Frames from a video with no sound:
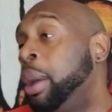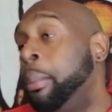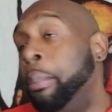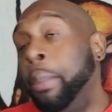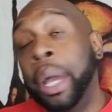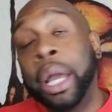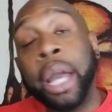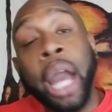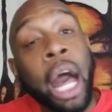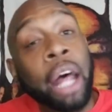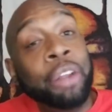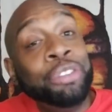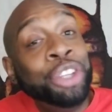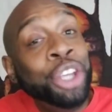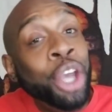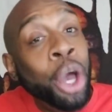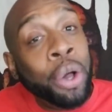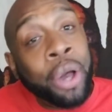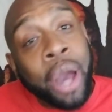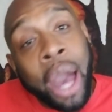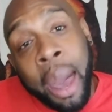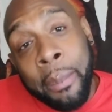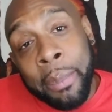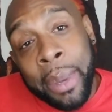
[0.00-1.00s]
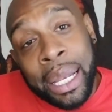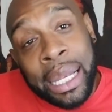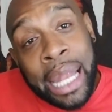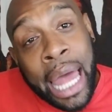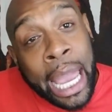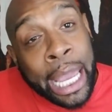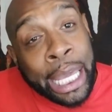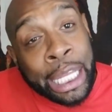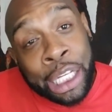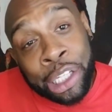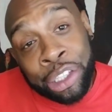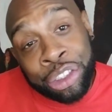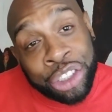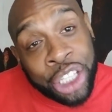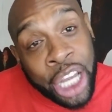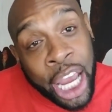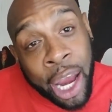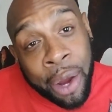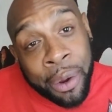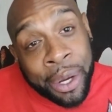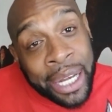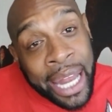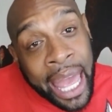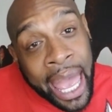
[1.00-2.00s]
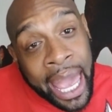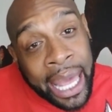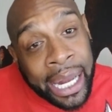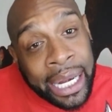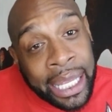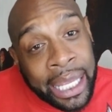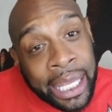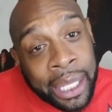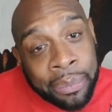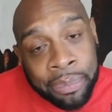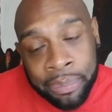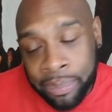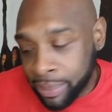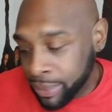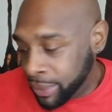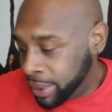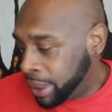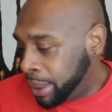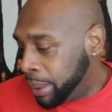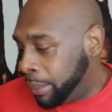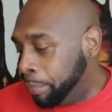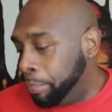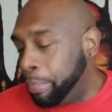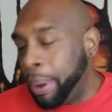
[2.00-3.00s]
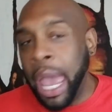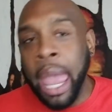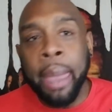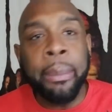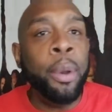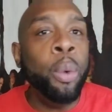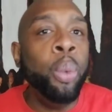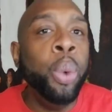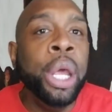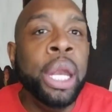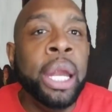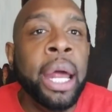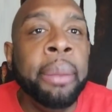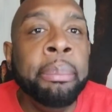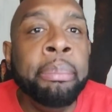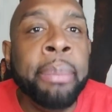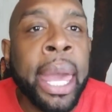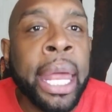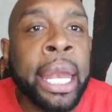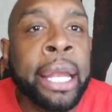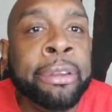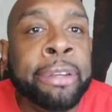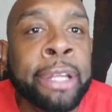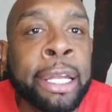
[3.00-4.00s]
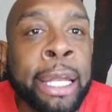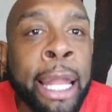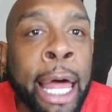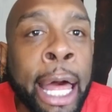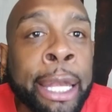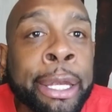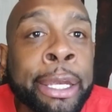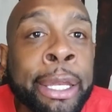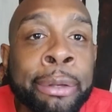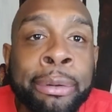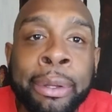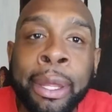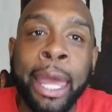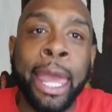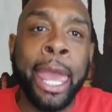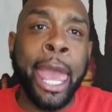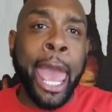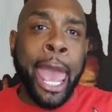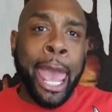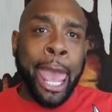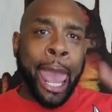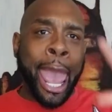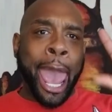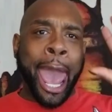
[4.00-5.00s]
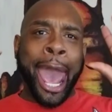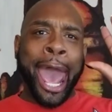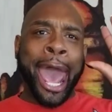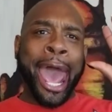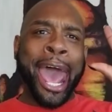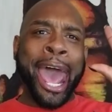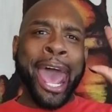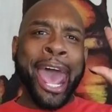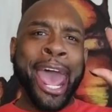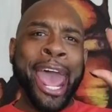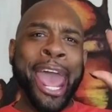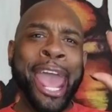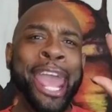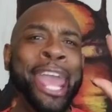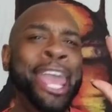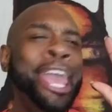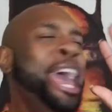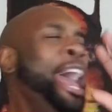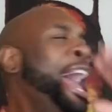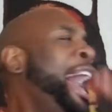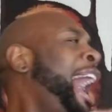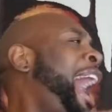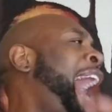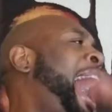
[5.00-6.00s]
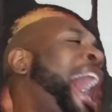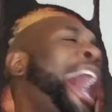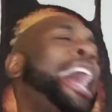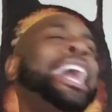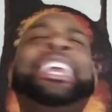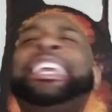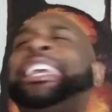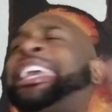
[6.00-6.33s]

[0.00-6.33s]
Because of your coming, locking, and sharing, honey, baby, we done made it to London. Hey, I